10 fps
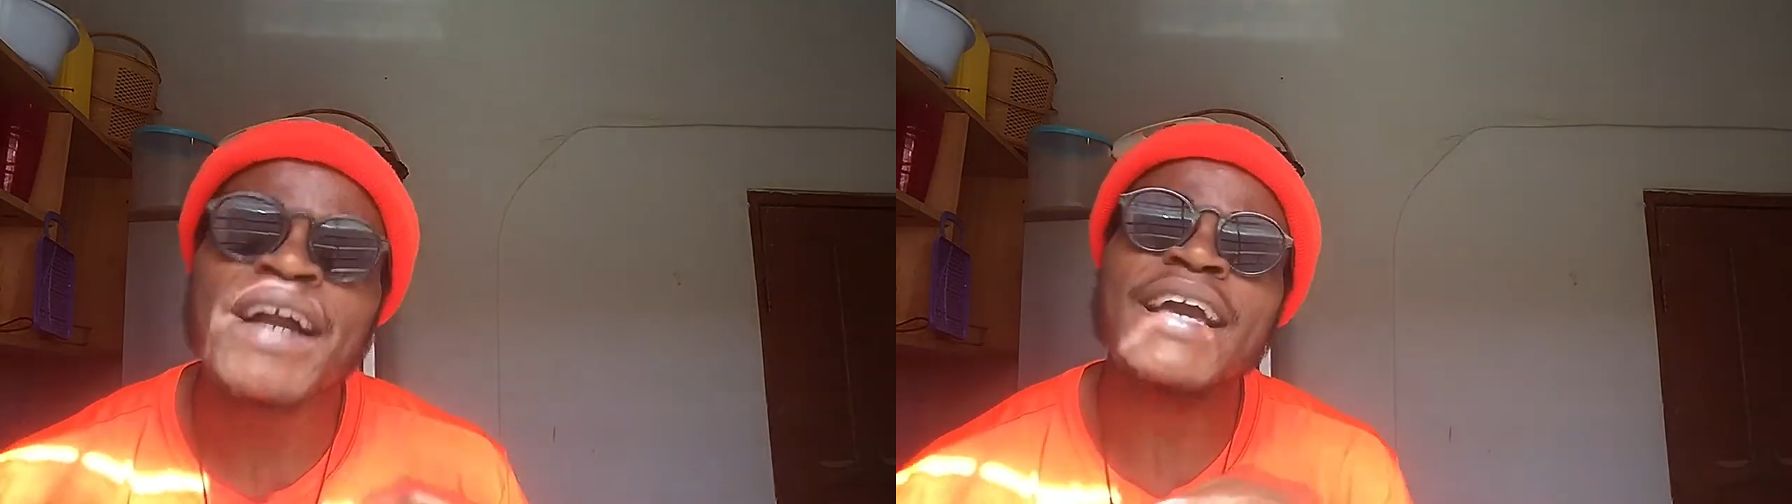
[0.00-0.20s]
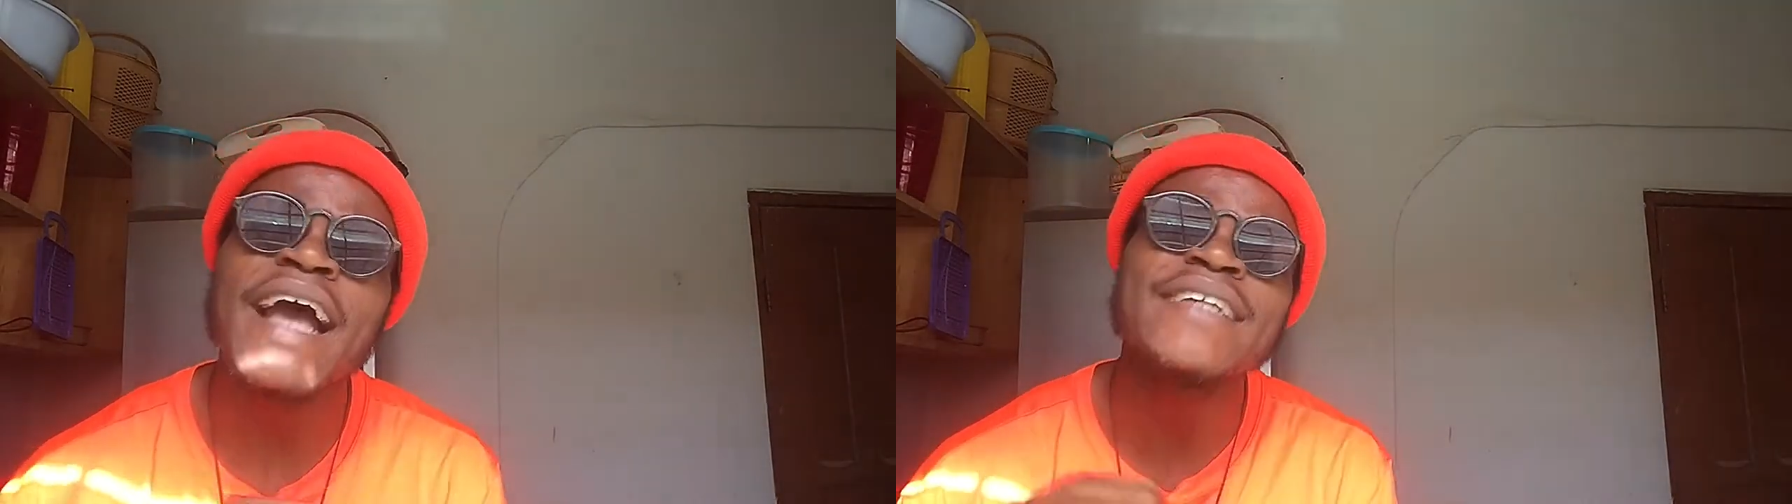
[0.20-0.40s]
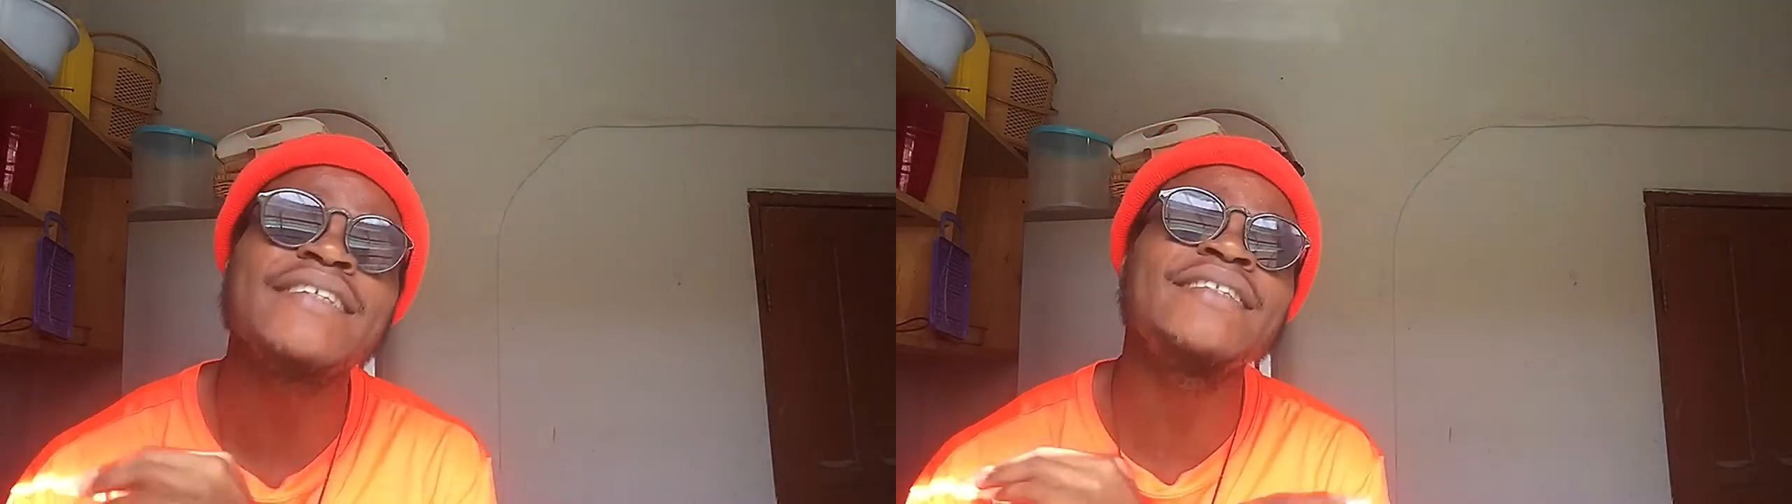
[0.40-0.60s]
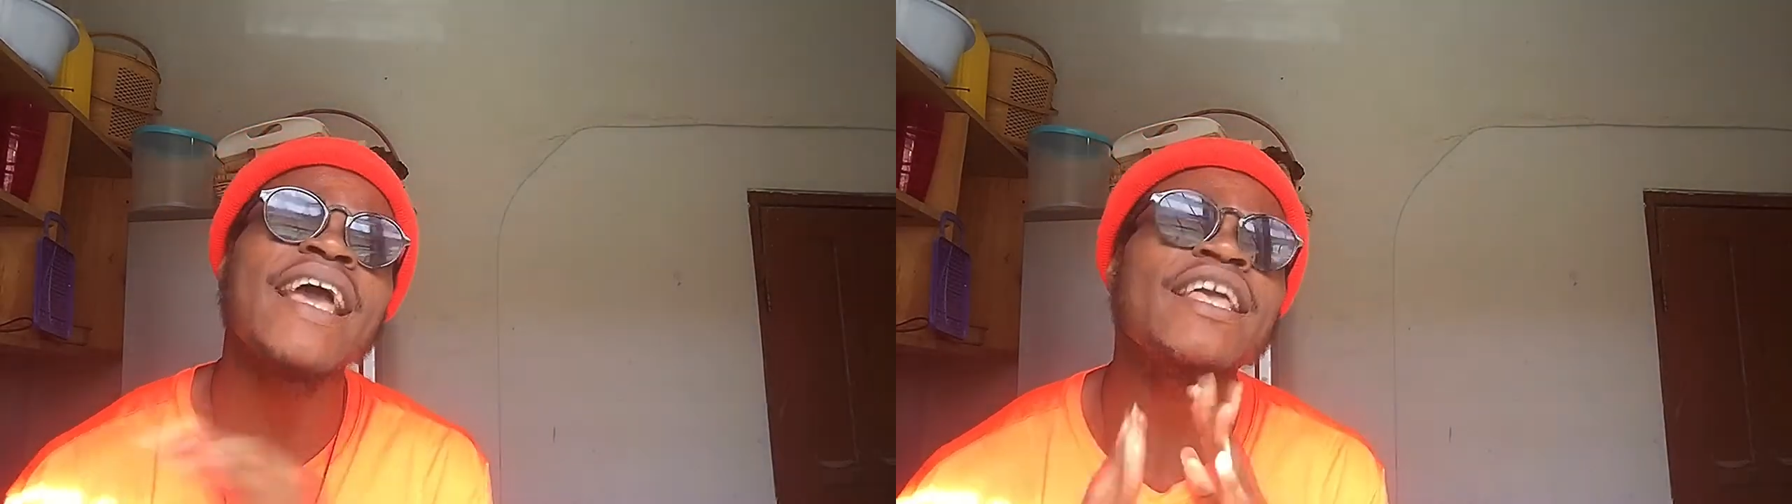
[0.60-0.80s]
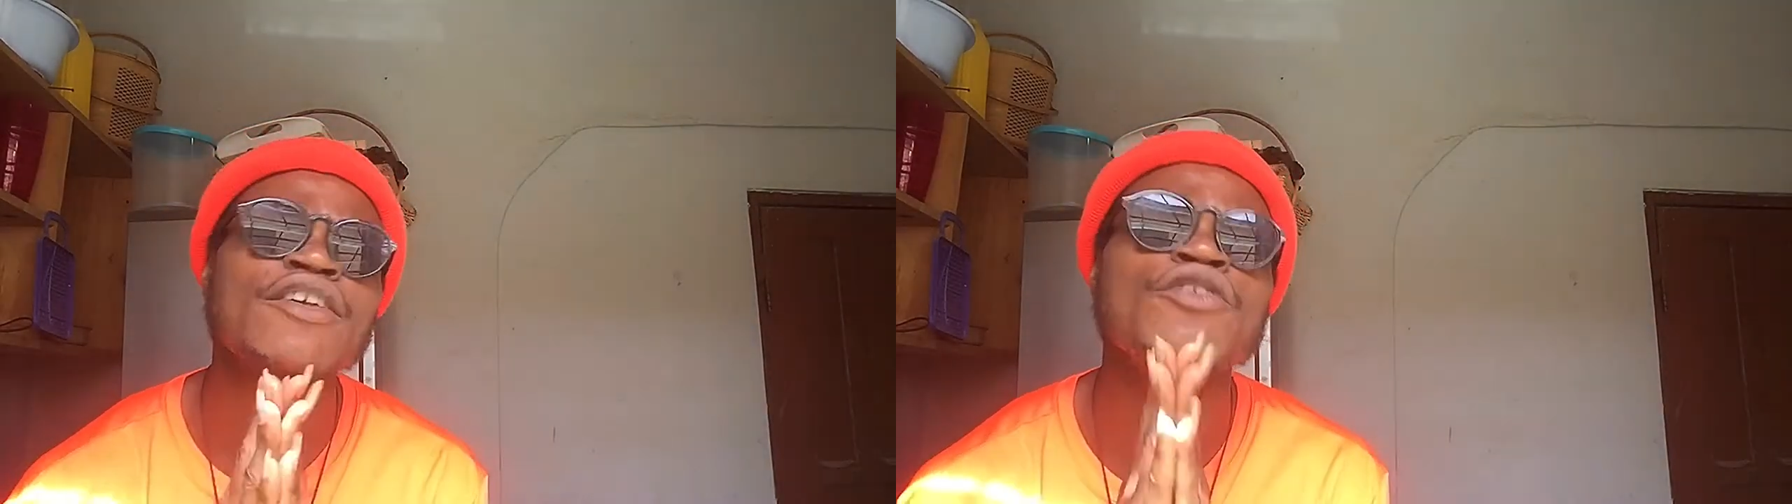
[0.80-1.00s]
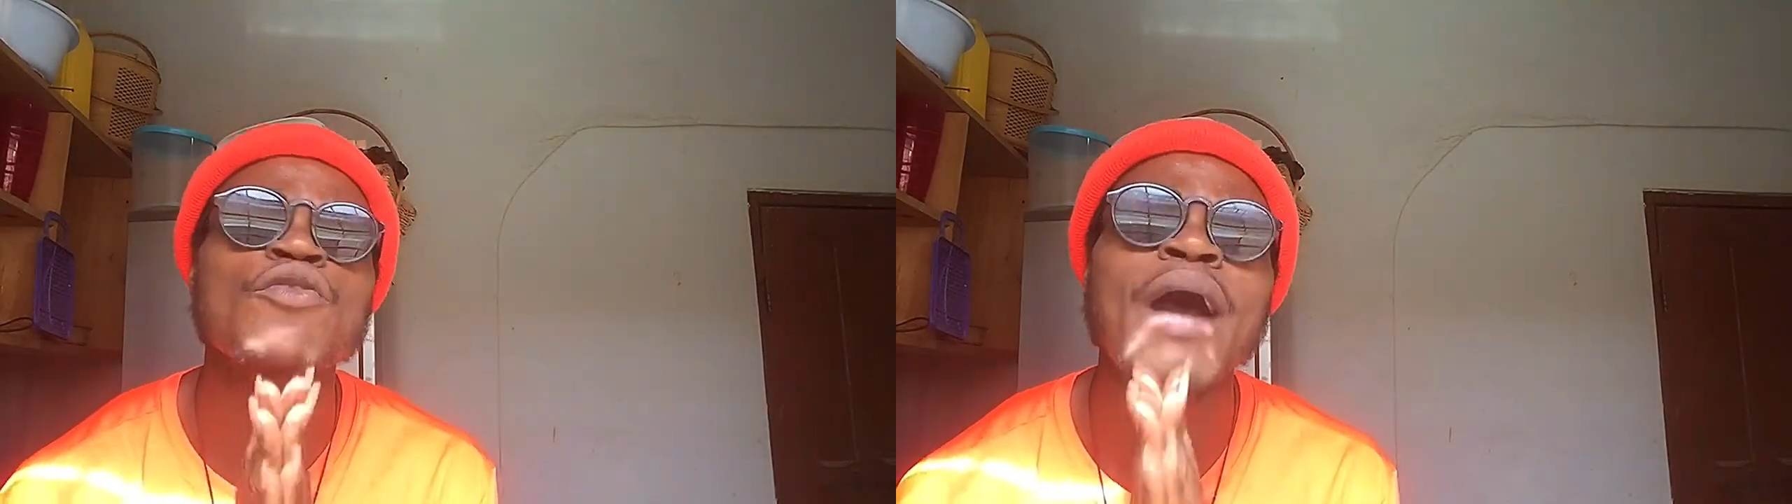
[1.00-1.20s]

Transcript: Guys, thank you.